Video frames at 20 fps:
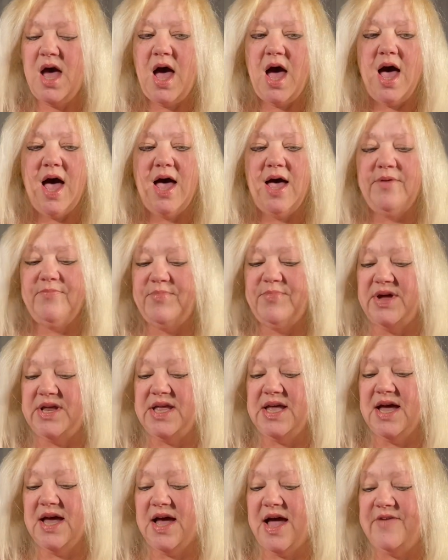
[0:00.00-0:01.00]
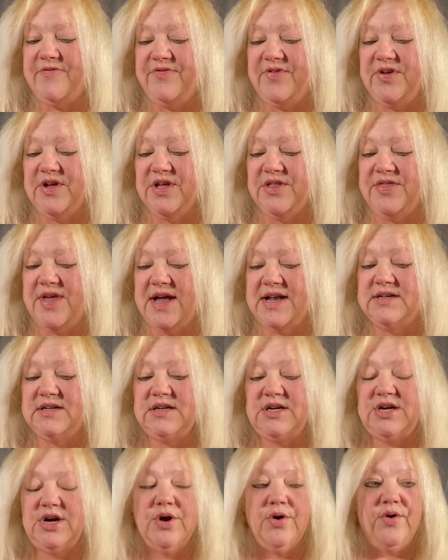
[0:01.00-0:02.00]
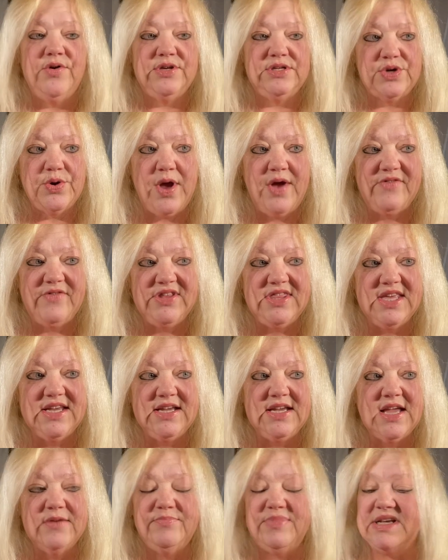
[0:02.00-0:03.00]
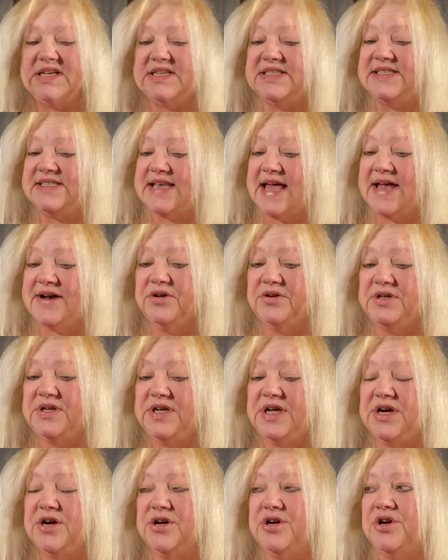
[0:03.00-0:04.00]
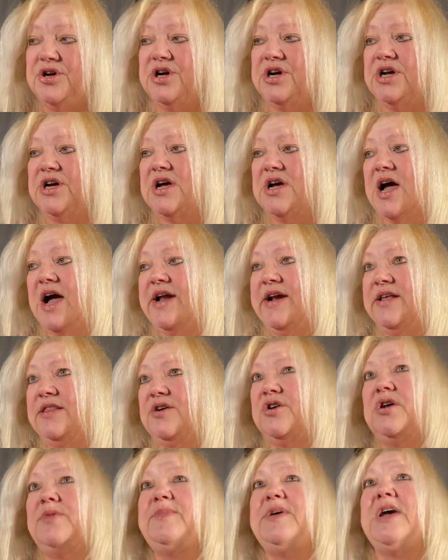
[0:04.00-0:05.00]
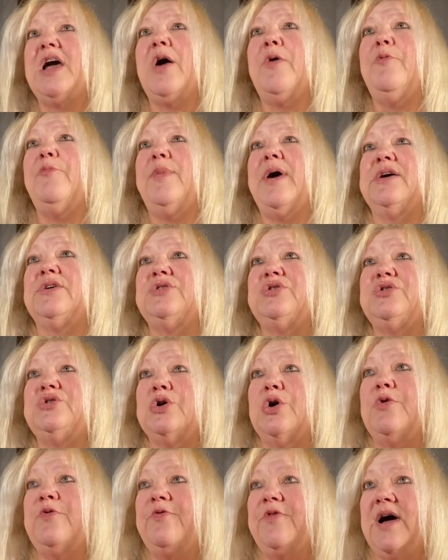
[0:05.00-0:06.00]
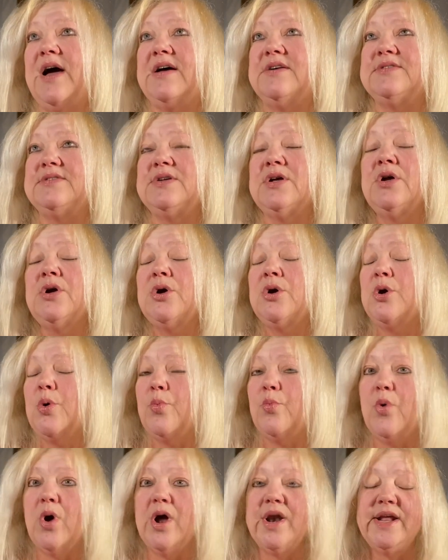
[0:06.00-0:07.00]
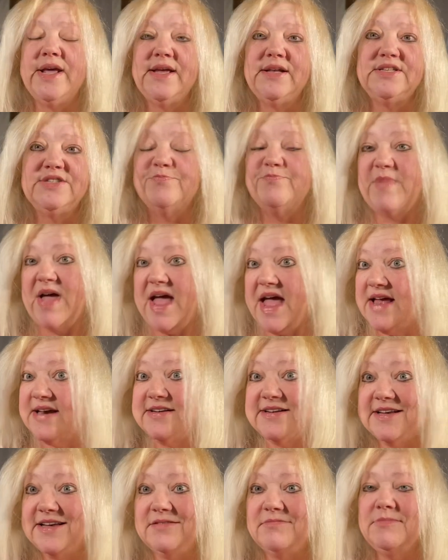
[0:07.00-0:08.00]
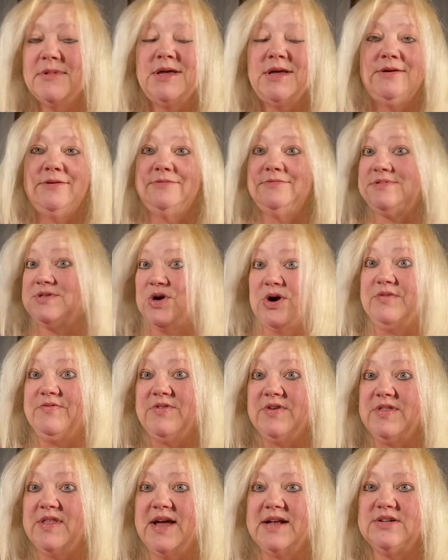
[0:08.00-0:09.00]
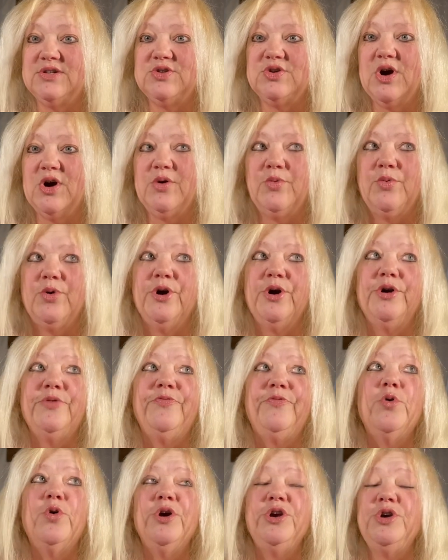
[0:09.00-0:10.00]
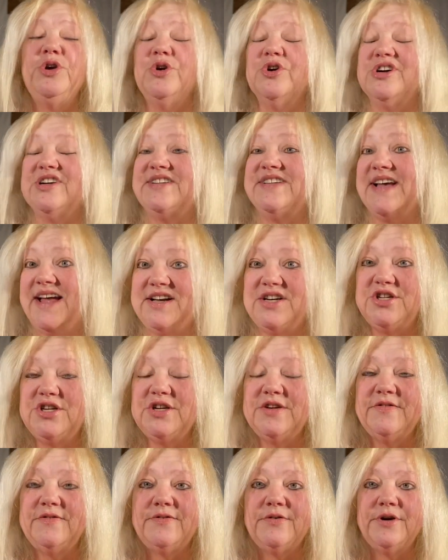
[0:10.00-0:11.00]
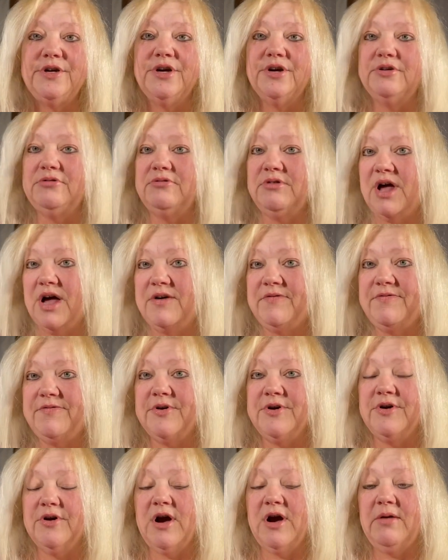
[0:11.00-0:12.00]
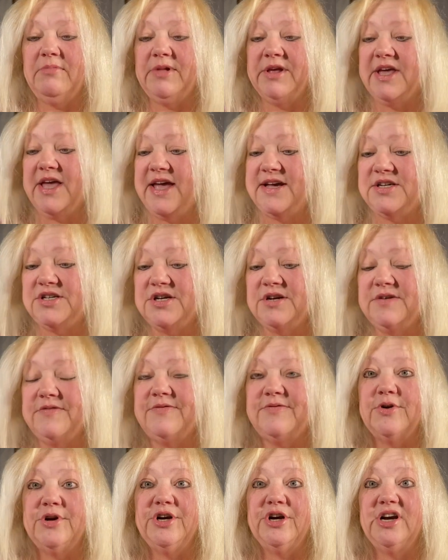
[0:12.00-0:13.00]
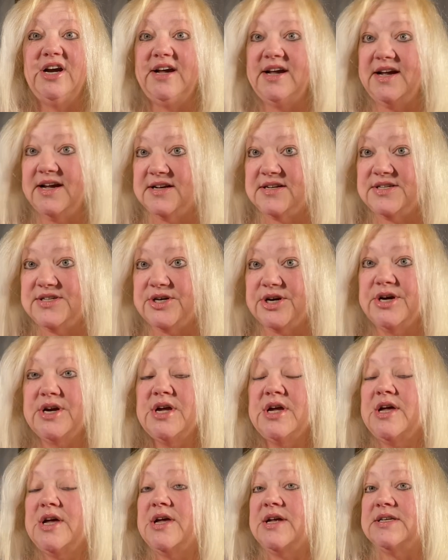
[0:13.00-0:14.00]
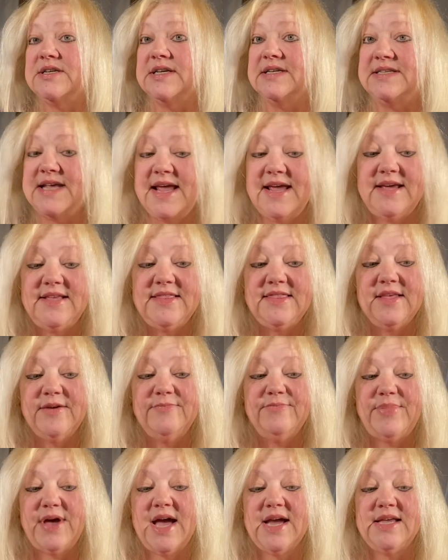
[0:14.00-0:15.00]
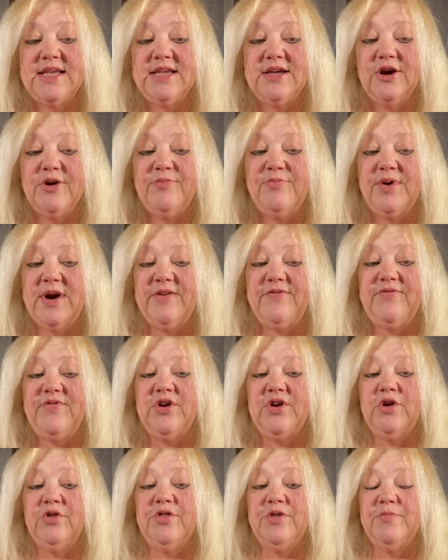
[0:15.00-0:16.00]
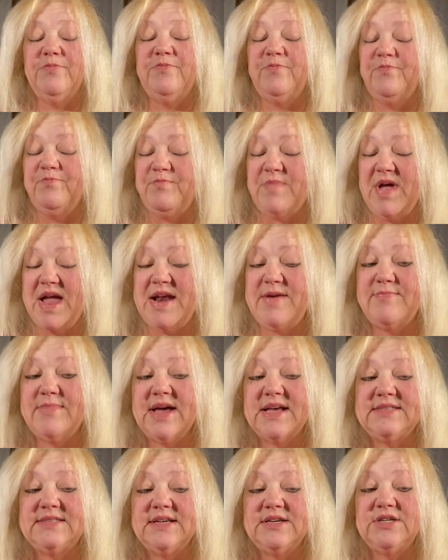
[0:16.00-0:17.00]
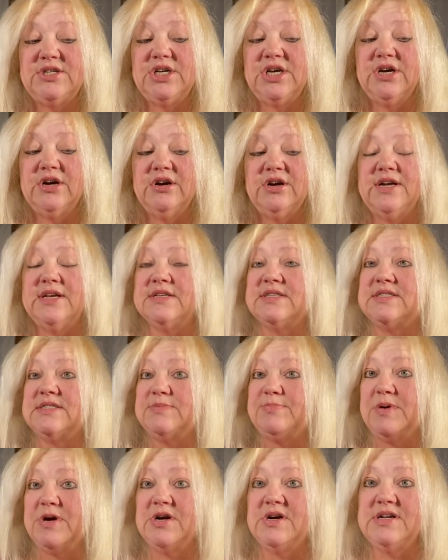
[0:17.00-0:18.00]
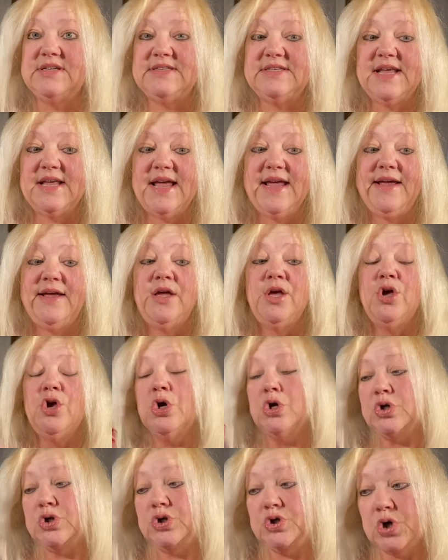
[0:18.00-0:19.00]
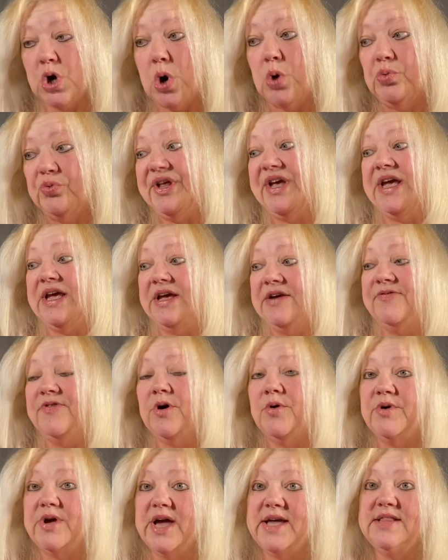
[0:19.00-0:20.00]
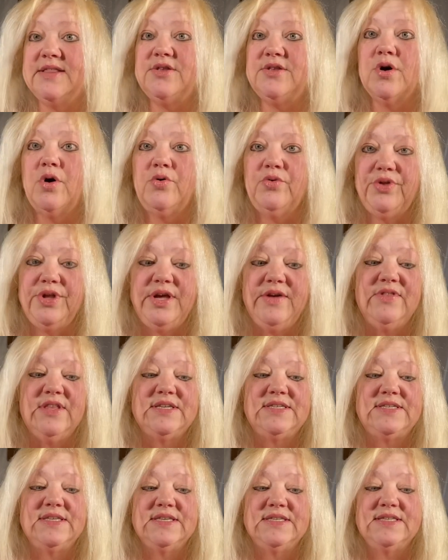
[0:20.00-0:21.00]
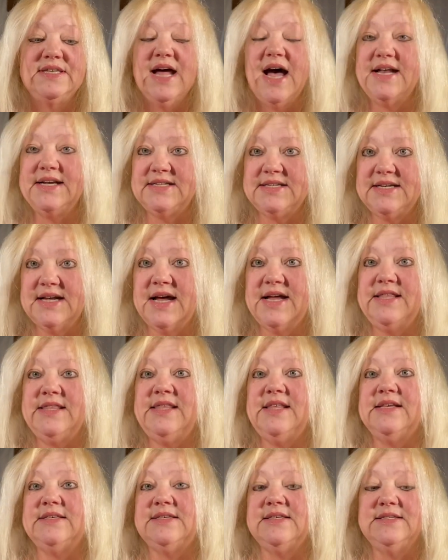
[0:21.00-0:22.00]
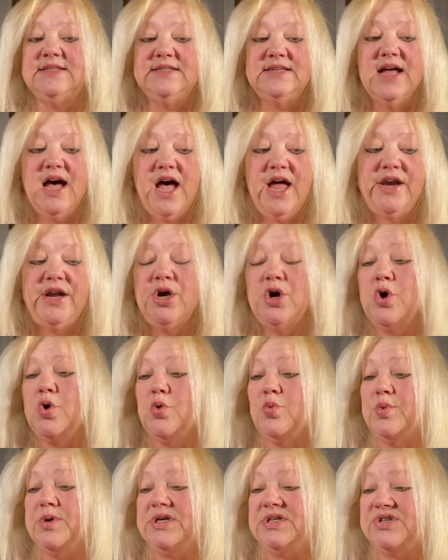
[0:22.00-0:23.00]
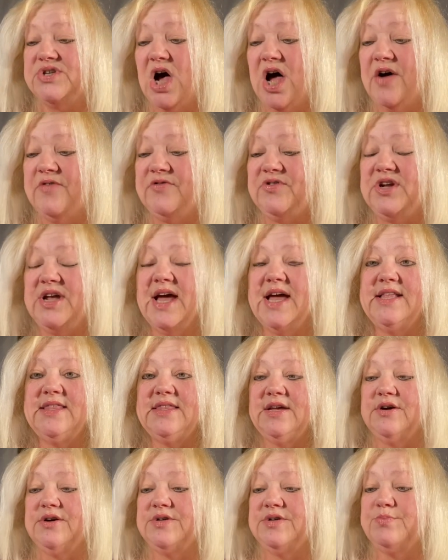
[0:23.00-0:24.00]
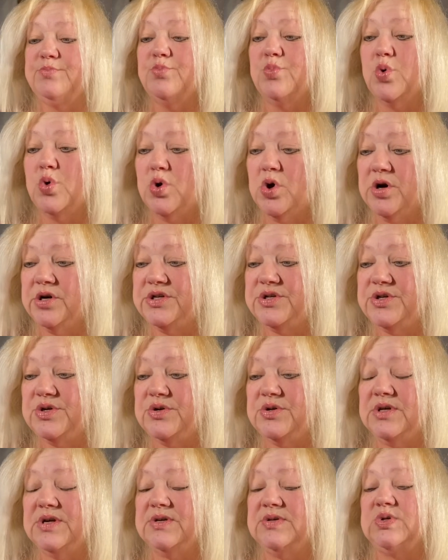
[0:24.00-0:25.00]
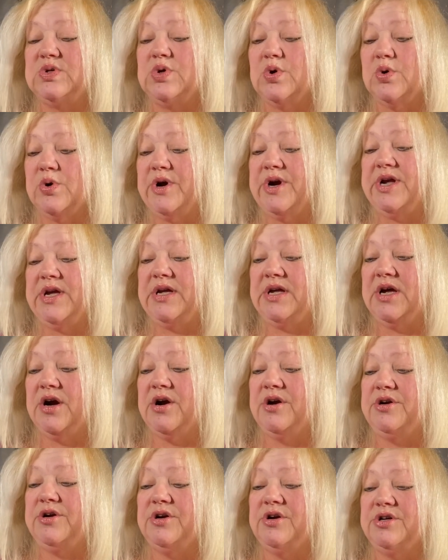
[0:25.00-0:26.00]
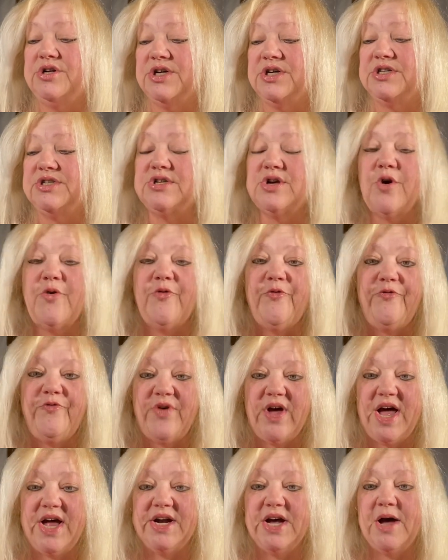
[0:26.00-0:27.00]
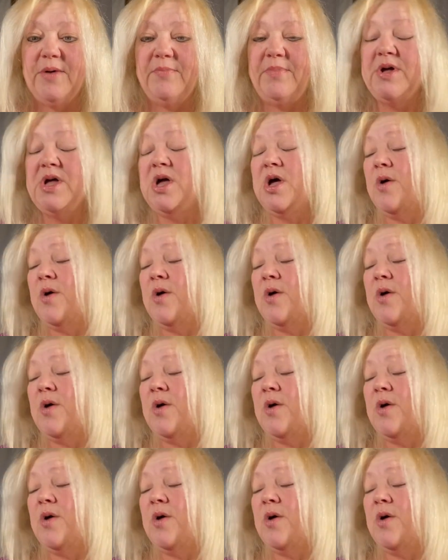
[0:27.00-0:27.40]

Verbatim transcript: Uh, but yeah, I feel that, you know, so everything can be settled here. You're going to kind of, they're going to be coming back so fast, wanting, demanding, sorry for that strong word, for your attention, for your love, for your obligation, for your answer to take them back here, but I feel the main message here is Spirit is saying, don't leave, okay? Don't leave. This is not done. This is not resolved yet. There's more to this story here. You're just so fed up.